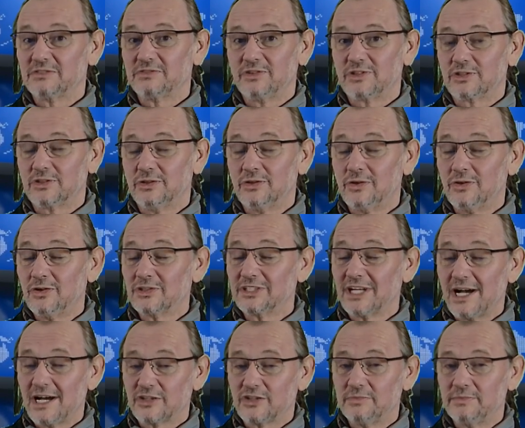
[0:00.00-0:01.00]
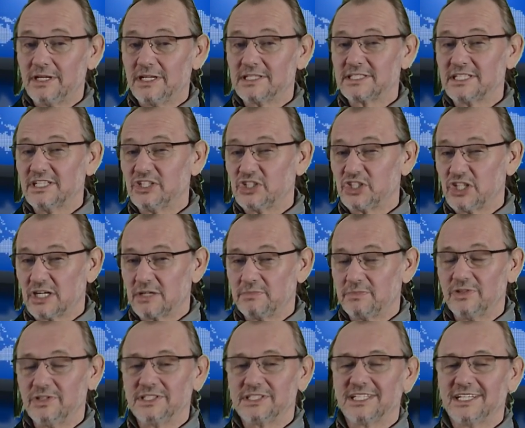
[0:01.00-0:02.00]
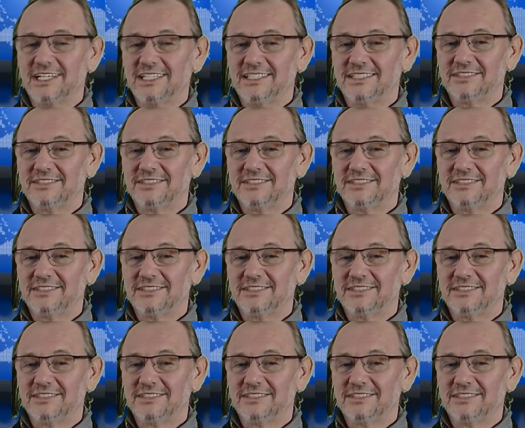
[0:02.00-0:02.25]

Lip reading: for all documents in SharePoint site.